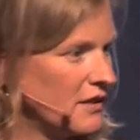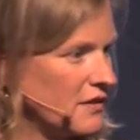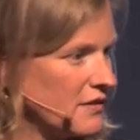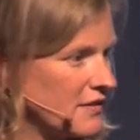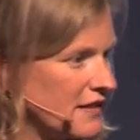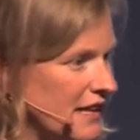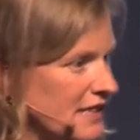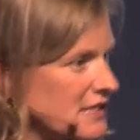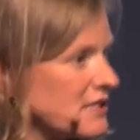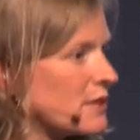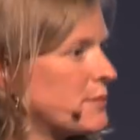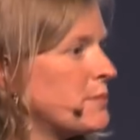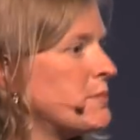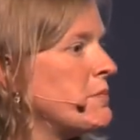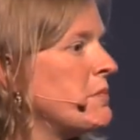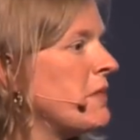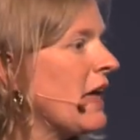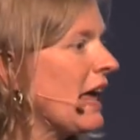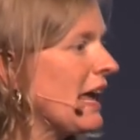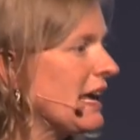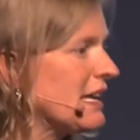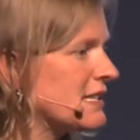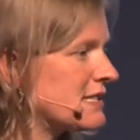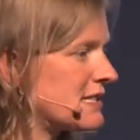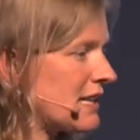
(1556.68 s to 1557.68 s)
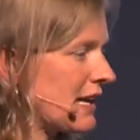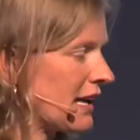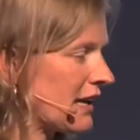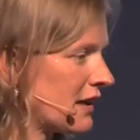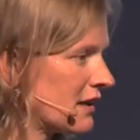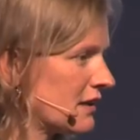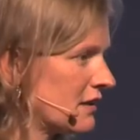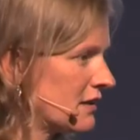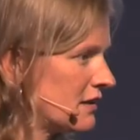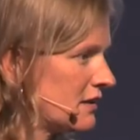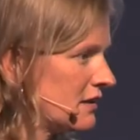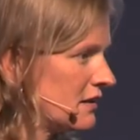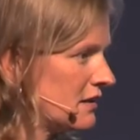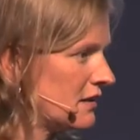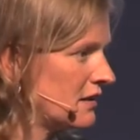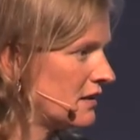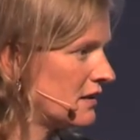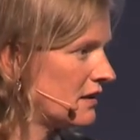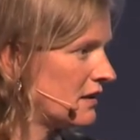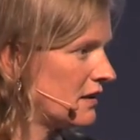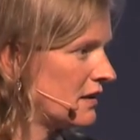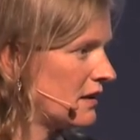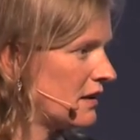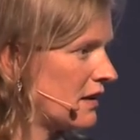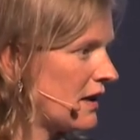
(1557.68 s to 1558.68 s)
That's amazing.
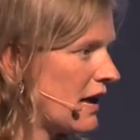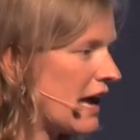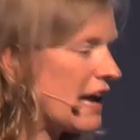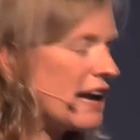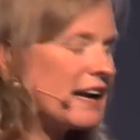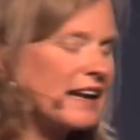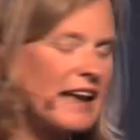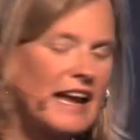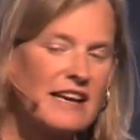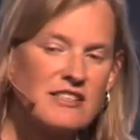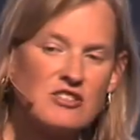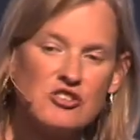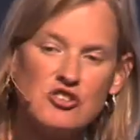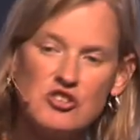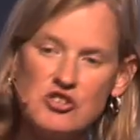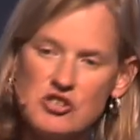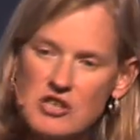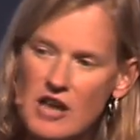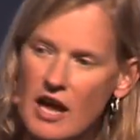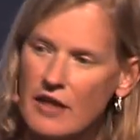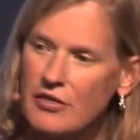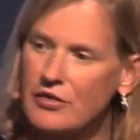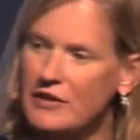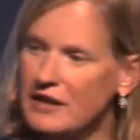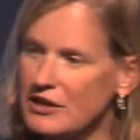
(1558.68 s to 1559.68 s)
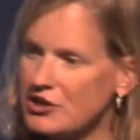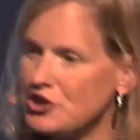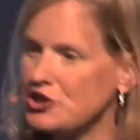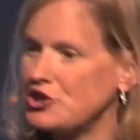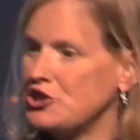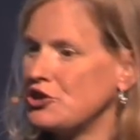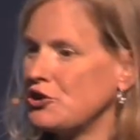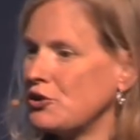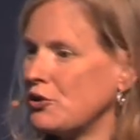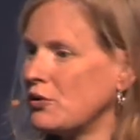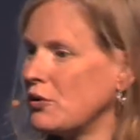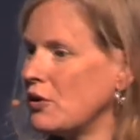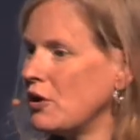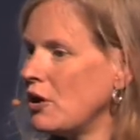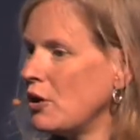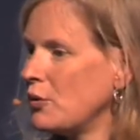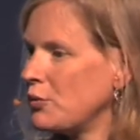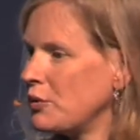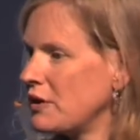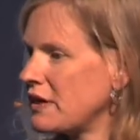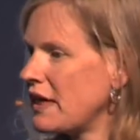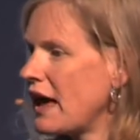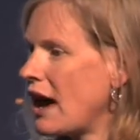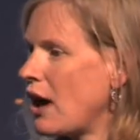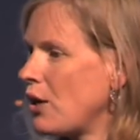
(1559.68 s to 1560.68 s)
And it has nothing to do
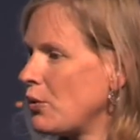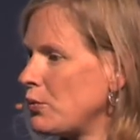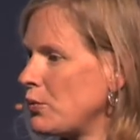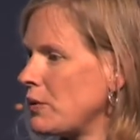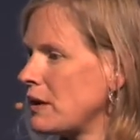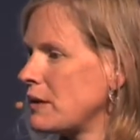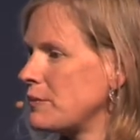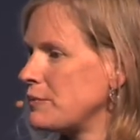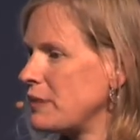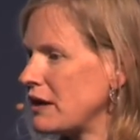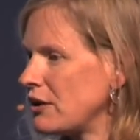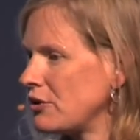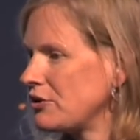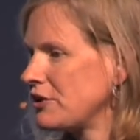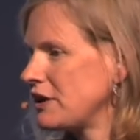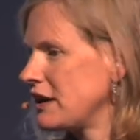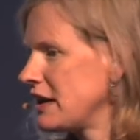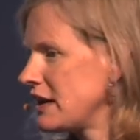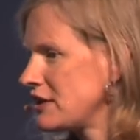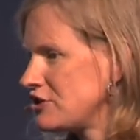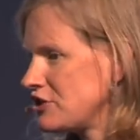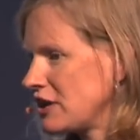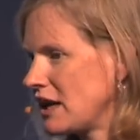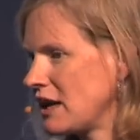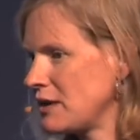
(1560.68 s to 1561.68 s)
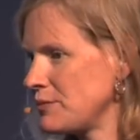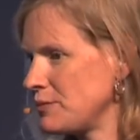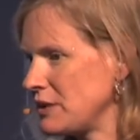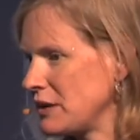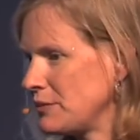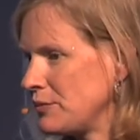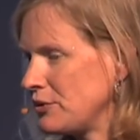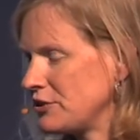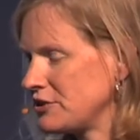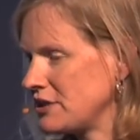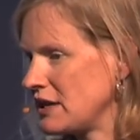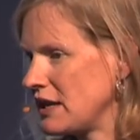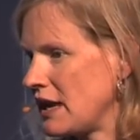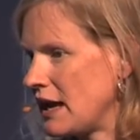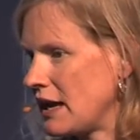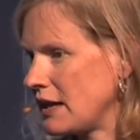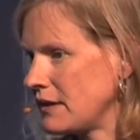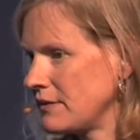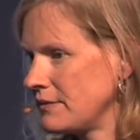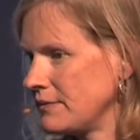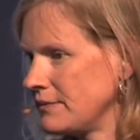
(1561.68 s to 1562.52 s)
with how we build and educate people today.